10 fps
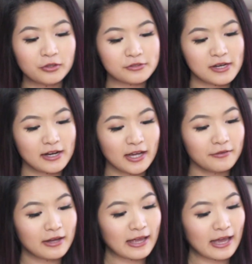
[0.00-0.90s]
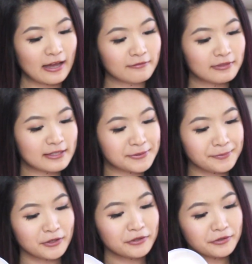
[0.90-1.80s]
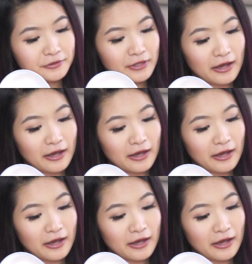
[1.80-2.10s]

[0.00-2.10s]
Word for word: bowls right now. I have this metal,